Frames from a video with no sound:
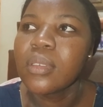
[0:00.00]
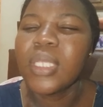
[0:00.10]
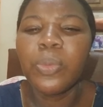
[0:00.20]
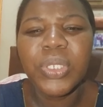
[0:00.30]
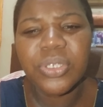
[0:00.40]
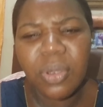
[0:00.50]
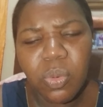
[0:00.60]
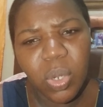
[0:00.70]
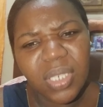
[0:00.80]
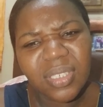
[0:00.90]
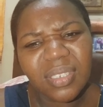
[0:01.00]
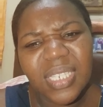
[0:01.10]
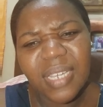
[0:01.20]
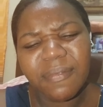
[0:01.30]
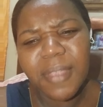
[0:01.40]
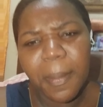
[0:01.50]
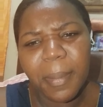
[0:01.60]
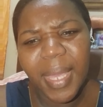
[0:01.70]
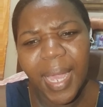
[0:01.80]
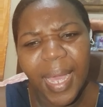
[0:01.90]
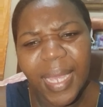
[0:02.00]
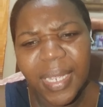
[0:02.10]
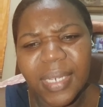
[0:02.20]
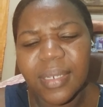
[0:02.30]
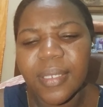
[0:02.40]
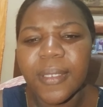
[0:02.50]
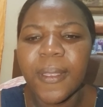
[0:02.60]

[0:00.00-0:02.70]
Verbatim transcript: that we don't want to leave them behind.